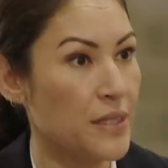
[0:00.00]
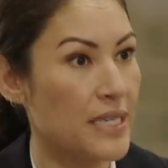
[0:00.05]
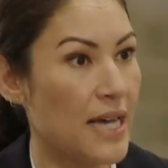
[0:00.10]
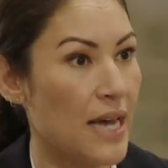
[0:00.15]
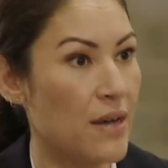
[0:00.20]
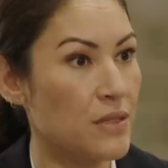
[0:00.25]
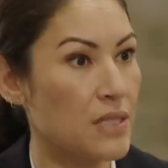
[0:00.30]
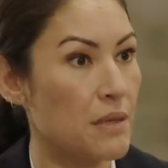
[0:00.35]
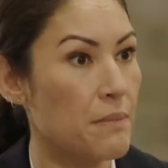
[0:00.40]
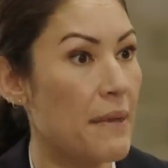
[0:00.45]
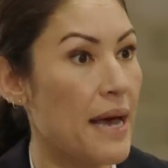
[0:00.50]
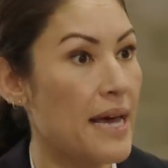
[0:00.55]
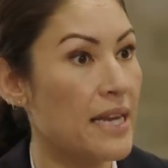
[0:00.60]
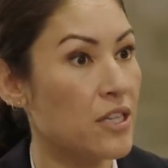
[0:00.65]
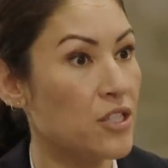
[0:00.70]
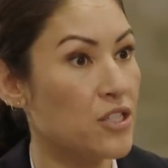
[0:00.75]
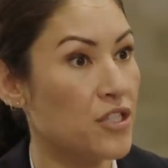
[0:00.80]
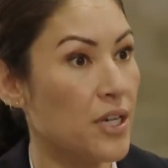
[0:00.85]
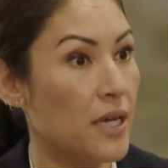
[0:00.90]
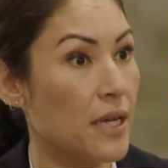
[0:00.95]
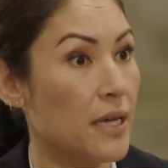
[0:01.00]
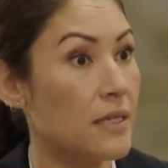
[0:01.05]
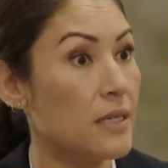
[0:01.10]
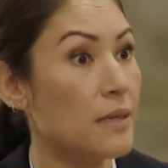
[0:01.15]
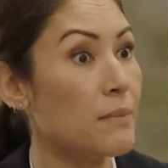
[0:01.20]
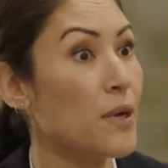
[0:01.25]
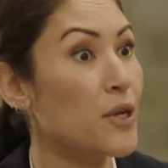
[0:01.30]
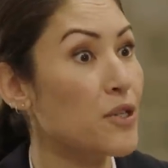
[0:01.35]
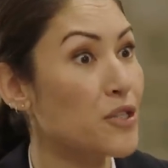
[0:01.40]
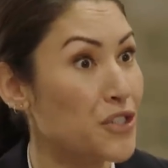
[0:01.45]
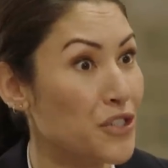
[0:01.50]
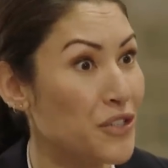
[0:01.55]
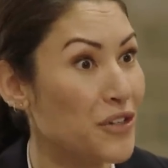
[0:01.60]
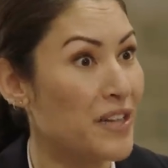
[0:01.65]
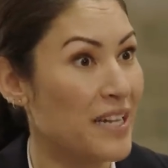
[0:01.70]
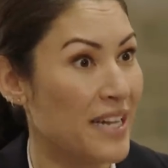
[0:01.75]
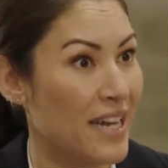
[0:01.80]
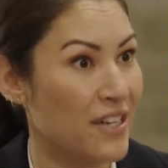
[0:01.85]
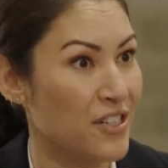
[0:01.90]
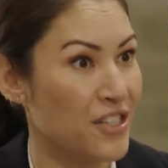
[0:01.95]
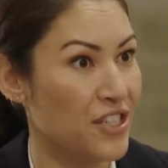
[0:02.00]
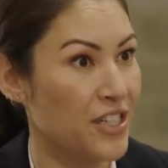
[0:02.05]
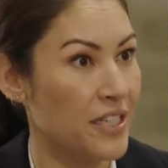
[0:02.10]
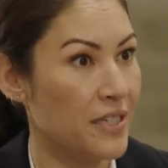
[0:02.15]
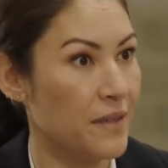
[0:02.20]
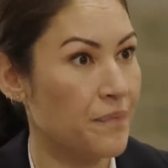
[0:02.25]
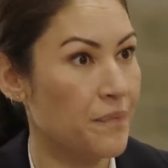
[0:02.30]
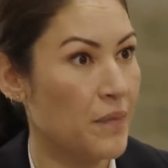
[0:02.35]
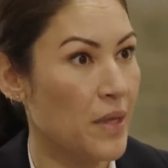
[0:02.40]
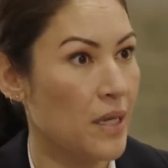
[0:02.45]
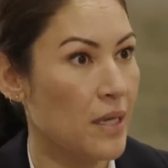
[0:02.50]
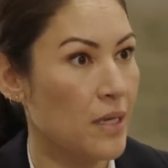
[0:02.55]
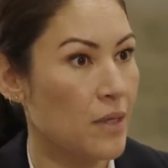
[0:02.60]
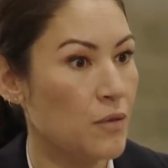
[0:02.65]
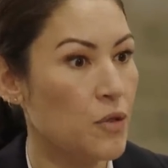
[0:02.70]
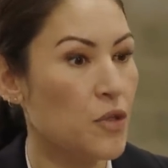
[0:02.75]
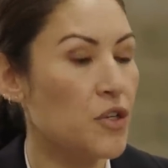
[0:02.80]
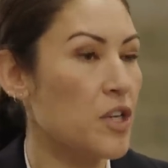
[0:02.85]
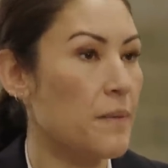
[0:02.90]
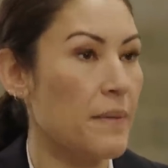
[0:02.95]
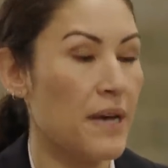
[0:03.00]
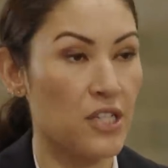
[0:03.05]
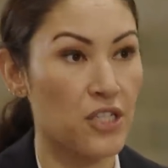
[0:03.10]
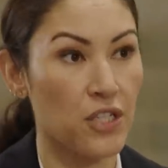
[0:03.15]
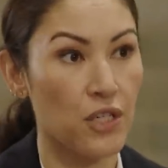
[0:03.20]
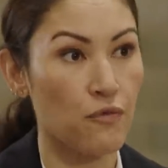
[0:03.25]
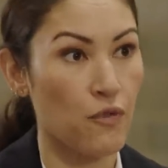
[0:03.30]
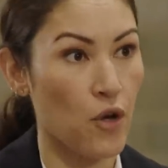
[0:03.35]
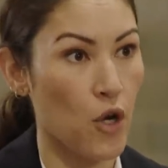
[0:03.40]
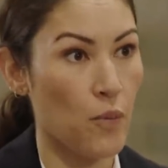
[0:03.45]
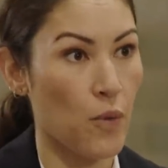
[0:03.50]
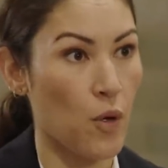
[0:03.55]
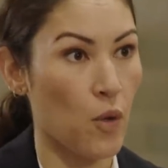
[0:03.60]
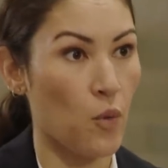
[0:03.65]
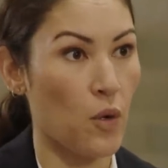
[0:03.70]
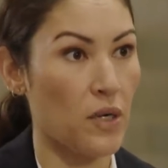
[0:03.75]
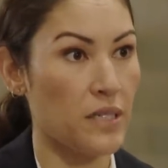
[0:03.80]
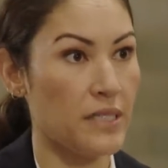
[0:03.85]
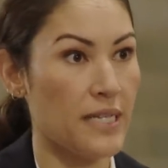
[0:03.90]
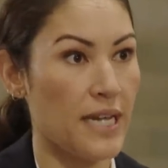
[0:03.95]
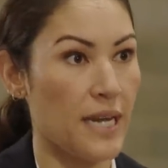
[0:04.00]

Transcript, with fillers: is how to manage an emotional connection. You could imagine a robot one